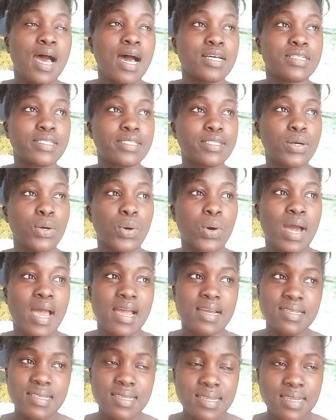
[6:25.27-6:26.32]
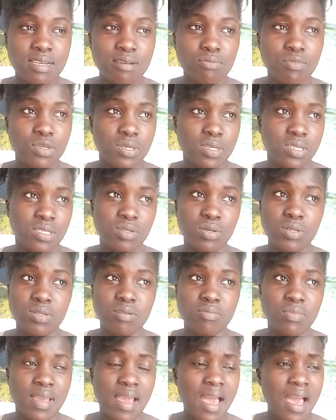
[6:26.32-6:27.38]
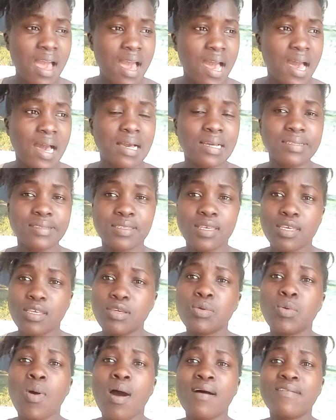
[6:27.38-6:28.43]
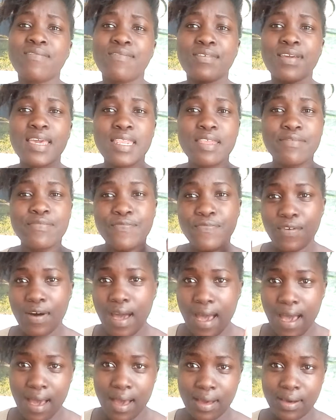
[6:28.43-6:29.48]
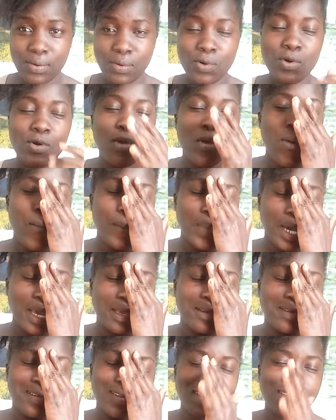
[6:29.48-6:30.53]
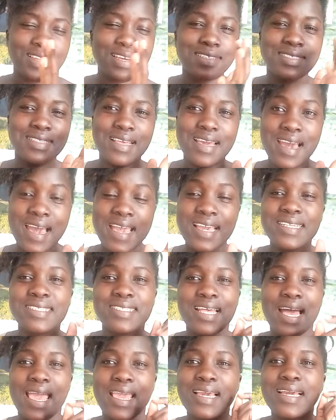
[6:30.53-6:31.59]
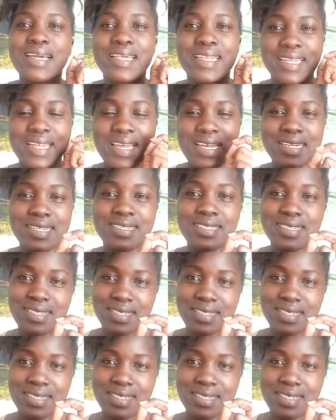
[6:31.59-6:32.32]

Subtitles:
So I asked him, he told me, you are very far. Oh my goodness, guys, I cried.